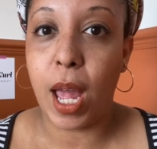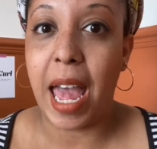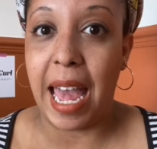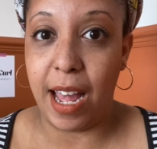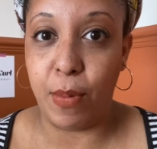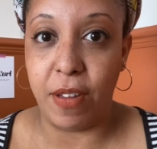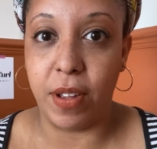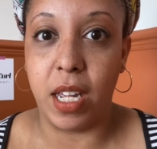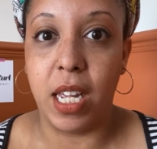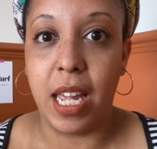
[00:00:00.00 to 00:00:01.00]

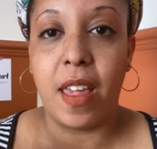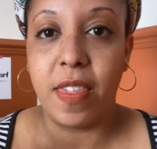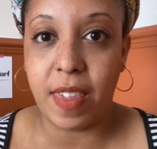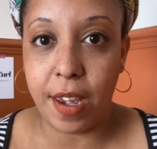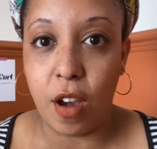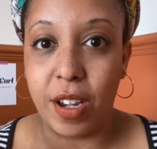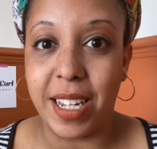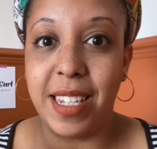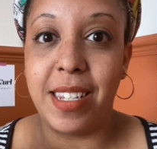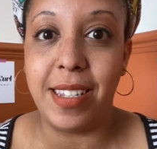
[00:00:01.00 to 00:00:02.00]
However, they are
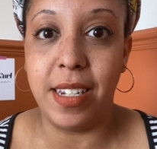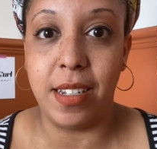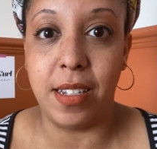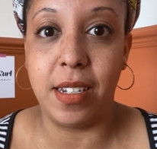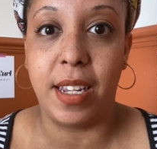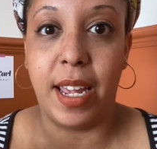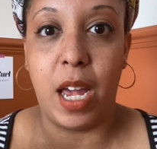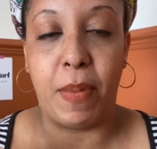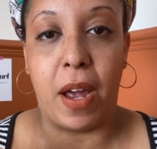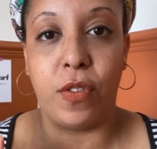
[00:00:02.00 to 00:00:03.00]
considered
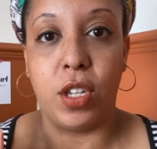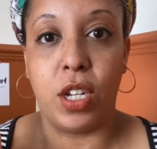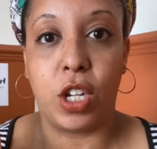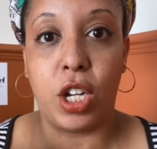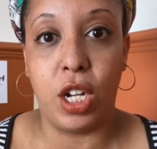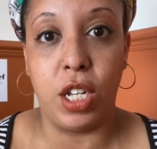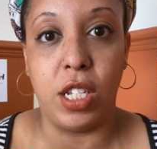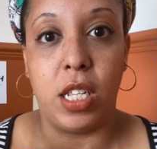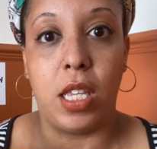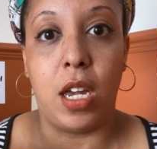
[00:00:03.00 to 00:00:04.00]
about the colours
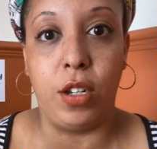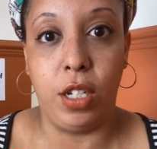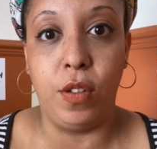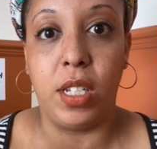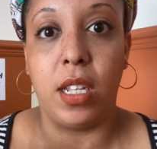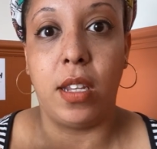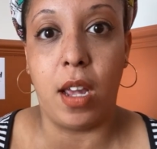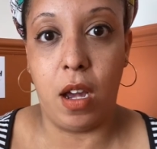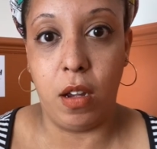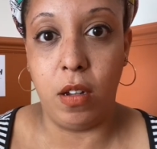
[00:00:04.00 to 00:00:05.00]
that they are using in their
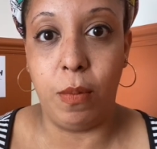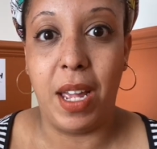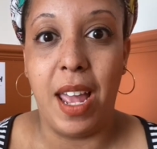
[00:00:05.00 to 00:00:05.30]
home,